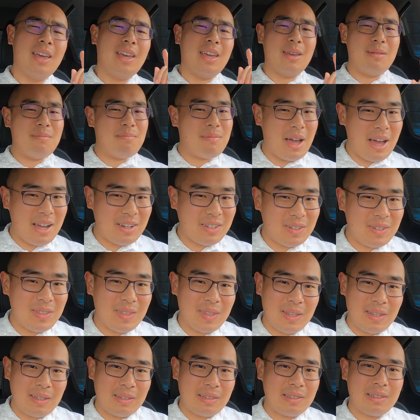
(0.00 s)
Imagine
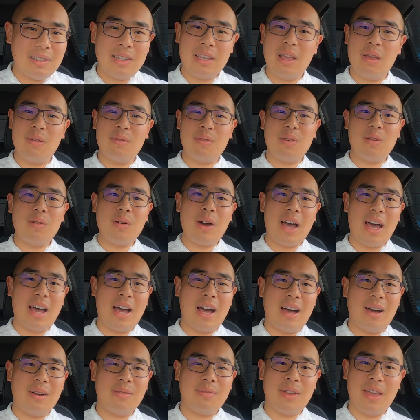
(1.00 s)
this, if you
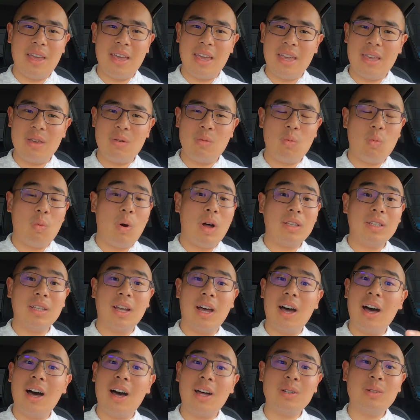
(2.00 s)
have a
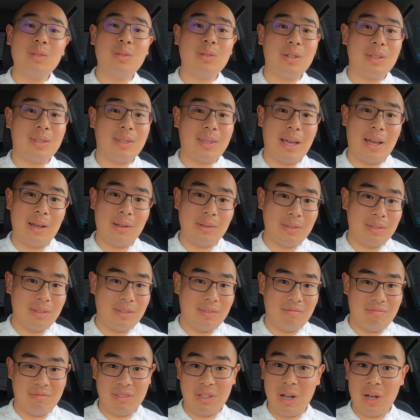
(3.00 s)

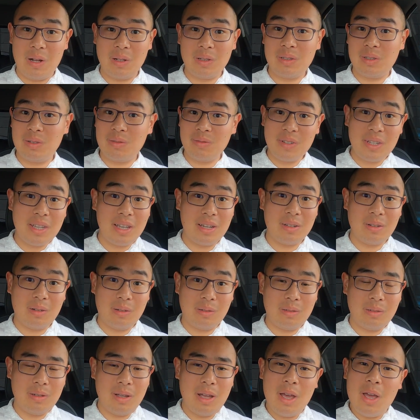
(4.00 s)
$100,000
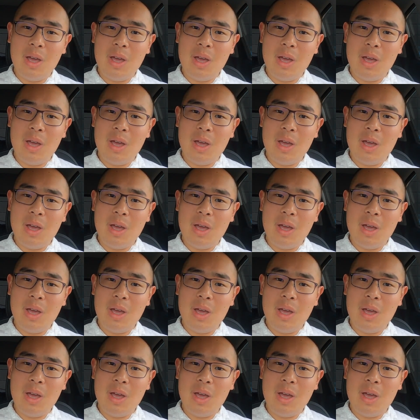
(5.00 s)
vehicle